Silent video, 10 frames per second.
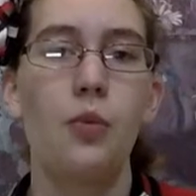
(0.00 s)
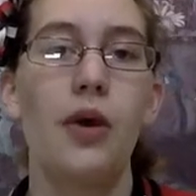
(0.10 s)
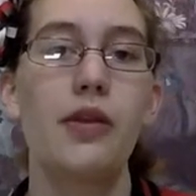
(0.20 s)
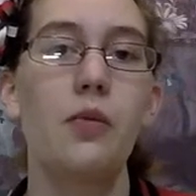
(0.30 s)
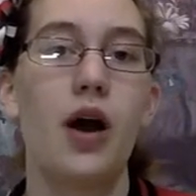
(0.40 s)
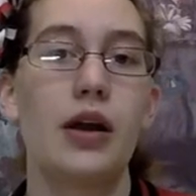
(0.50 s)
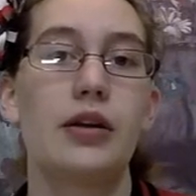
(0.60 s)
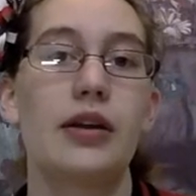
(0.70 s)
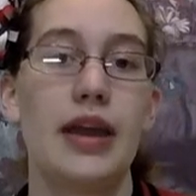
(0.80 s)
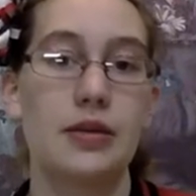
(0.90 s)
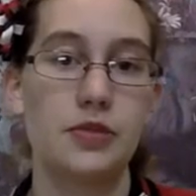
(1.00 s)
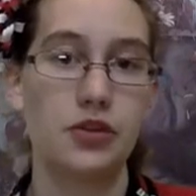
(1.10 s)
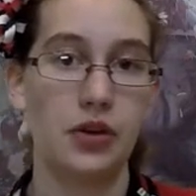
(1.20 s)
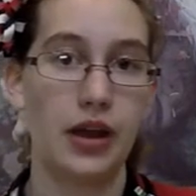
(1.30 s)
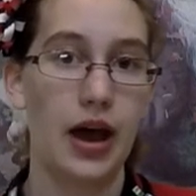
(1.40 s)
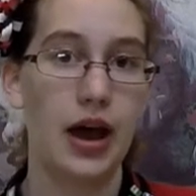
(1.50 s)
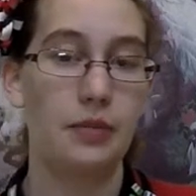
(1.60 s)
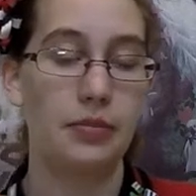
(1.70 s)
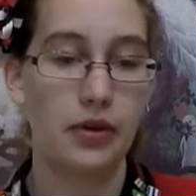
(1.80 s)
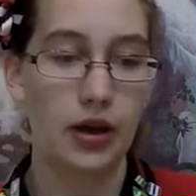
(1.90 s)
When the water came
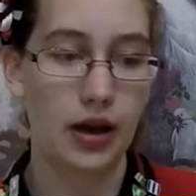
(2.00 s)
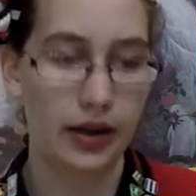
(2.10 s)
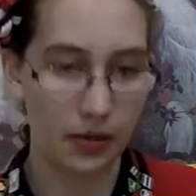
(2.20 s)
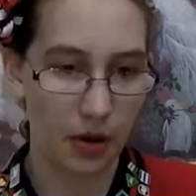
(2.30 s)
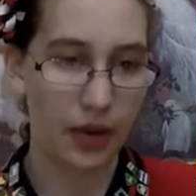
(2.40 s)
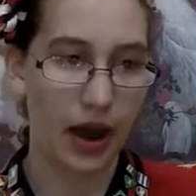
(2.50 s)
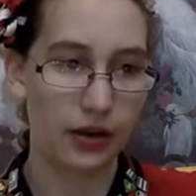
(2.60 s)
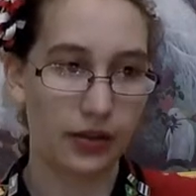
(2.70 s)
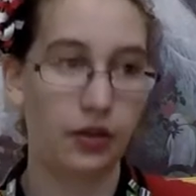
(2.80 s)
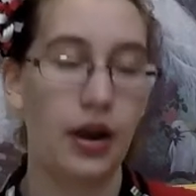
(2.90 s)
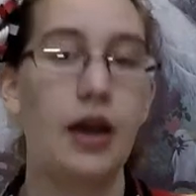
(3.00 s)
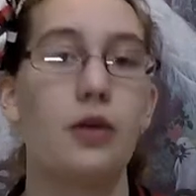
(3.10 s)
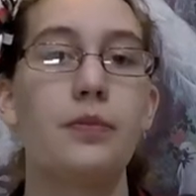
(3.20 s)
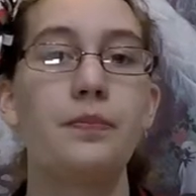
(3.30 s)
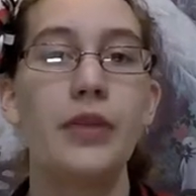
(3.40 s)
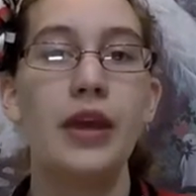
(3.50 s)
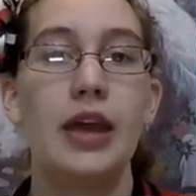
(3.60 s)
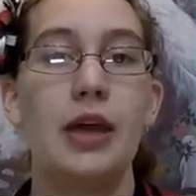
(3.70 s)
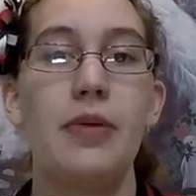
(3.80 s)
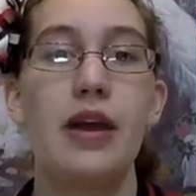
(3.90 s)
up out of the ground,
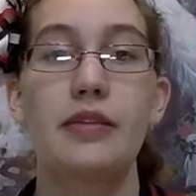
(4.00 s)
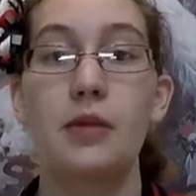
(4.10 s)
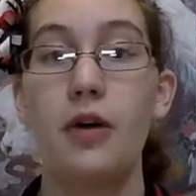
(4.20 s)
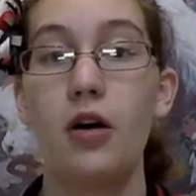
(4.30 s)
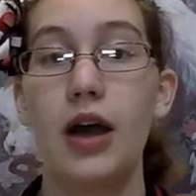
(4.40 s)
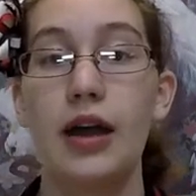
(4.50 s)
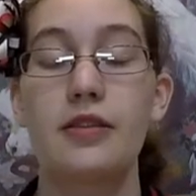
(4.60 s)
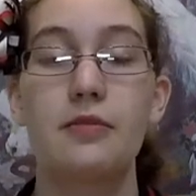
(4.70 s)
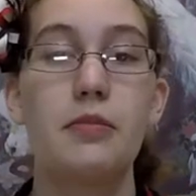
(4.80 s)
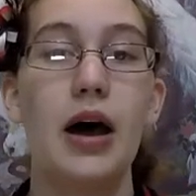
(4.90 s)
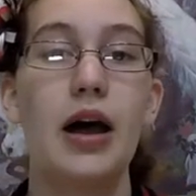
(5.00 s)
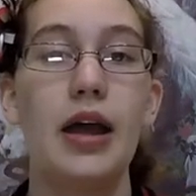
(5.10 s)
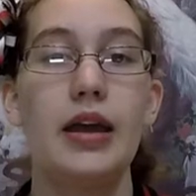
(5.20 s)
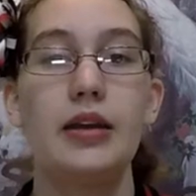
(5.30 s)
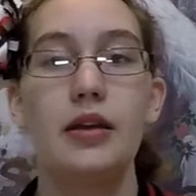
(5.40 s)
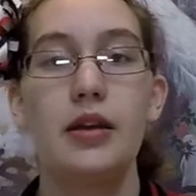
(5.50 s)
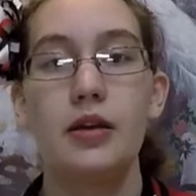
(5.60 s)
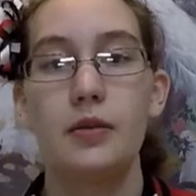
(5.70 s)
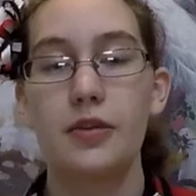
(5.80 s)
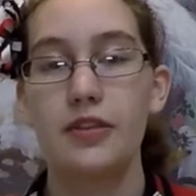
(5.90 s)
it picked up all kinds of mud,
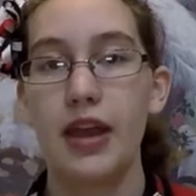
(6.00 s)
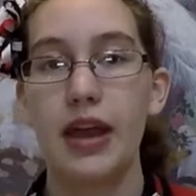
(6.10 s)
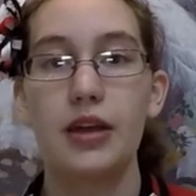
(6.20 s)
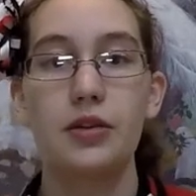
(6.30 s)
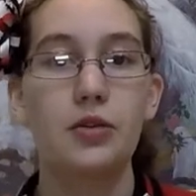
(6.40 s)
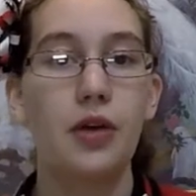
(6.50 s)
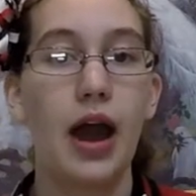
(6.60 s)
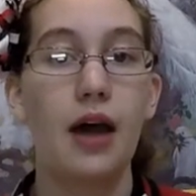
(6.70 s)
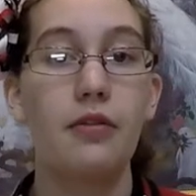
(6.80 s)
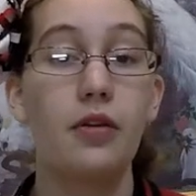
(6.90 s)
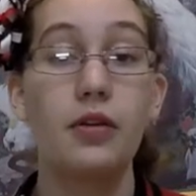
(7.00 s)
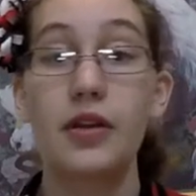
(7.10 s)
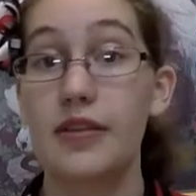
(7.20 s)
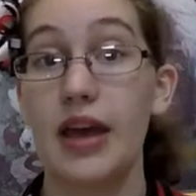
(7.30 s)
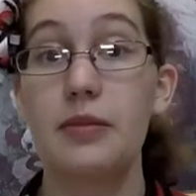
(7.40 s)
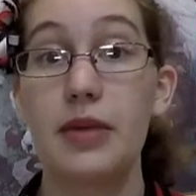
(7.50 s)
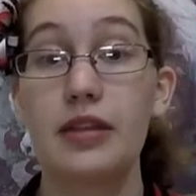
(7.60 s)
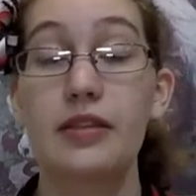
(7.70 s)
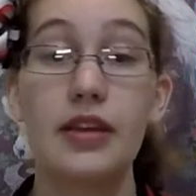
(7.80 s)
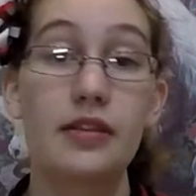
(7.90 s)
sand, gravel,
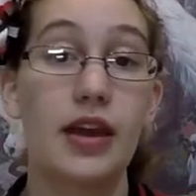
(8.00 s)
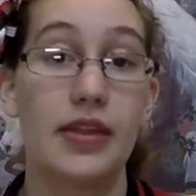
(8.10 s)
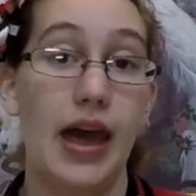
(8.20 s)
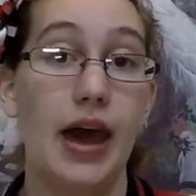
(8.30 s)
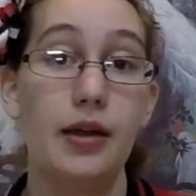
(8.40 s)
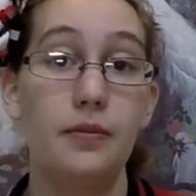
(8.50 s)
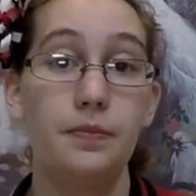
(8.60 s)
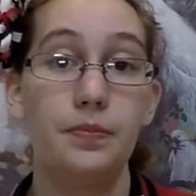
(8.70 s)
sediments, things like that.